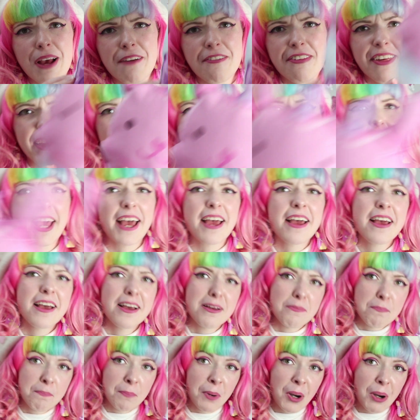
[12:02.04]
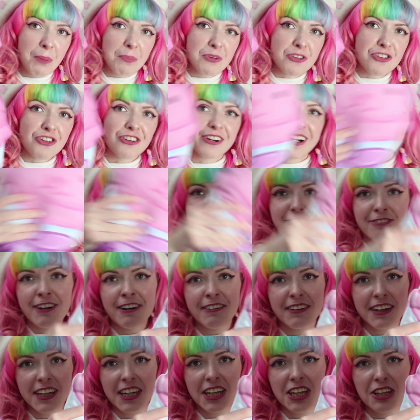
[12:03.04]
of saying it. Boba drink,
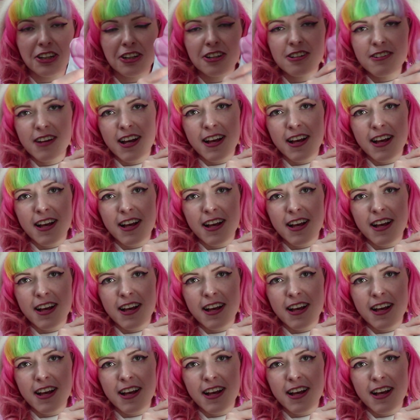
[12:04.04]
very cute.